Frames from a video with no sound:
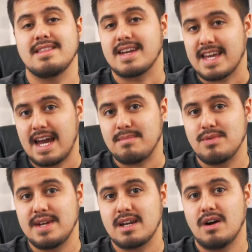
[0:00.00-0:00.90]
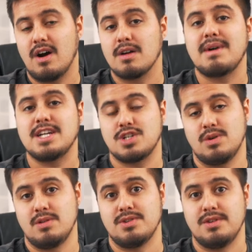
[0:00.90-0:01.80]
the camera rig on my
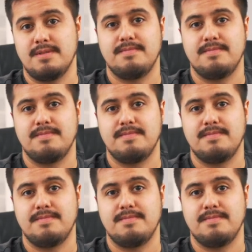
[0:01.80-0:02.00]
shoulder.